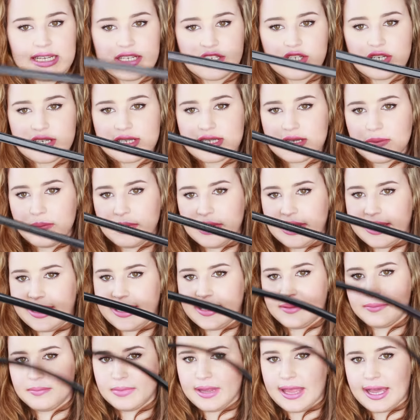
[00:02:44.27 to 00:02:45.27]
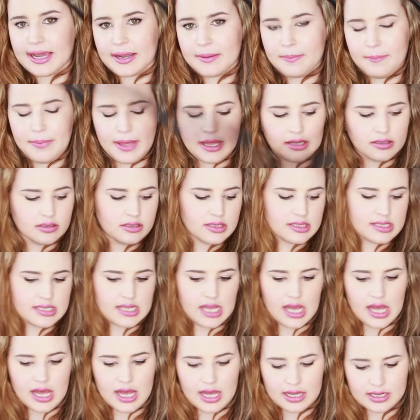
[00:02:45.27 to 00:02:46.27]
It's just a plain black
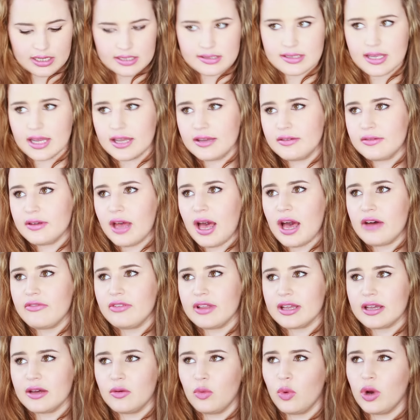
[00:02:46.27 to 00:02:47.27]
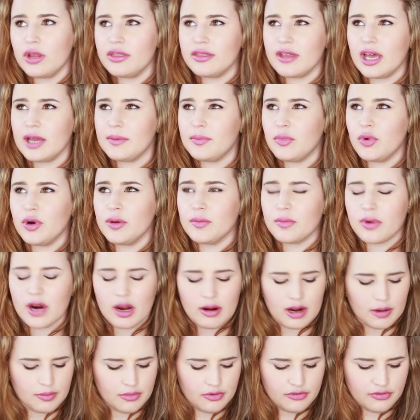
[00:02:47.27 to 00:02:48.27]
belt because I have like a one that I bought in
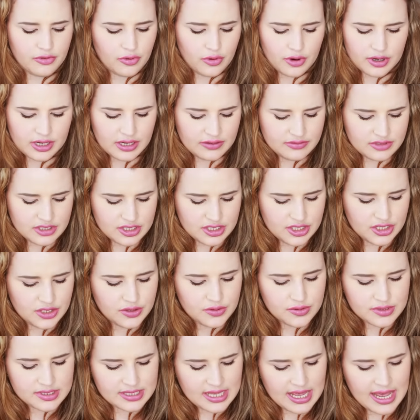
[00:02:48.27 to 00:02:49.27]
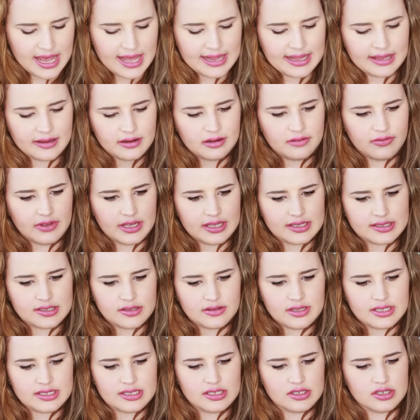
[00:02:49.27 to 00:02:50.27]
Primark before and I've just used the hell out of it.
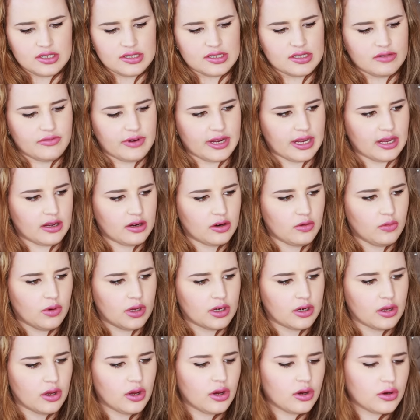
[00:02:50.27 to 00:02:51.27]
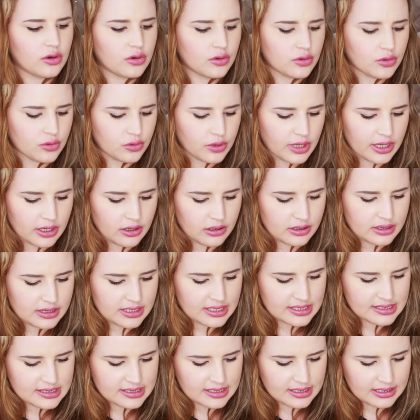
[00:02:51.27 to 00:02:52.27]
So this is just a regular one. Oh, I got
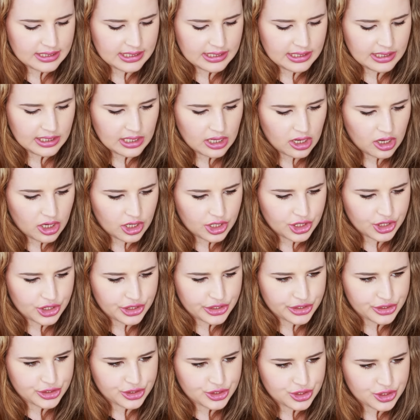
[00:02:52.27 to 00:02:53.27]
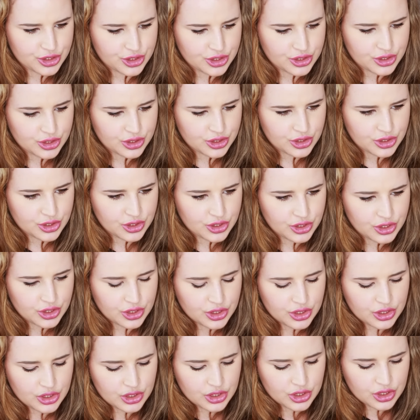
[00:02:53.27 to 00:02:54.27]
this in large.
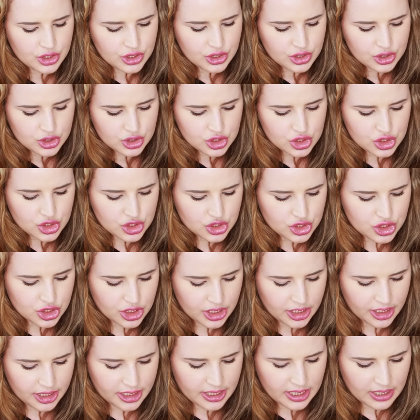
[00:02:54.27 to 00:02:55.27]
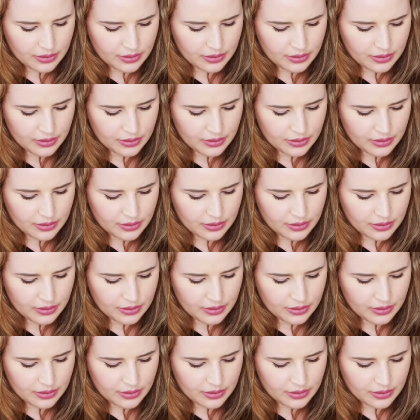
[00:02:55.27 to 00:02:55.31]
Sugar.